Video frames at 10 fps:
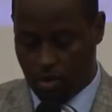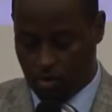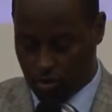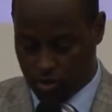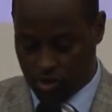Of
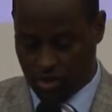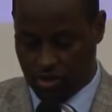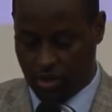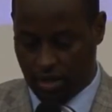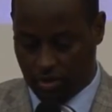course, there
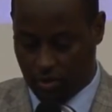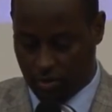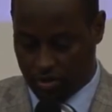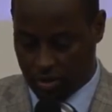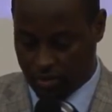is
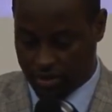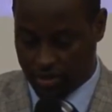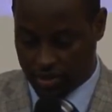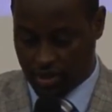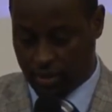economic
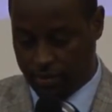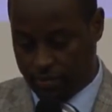dependency,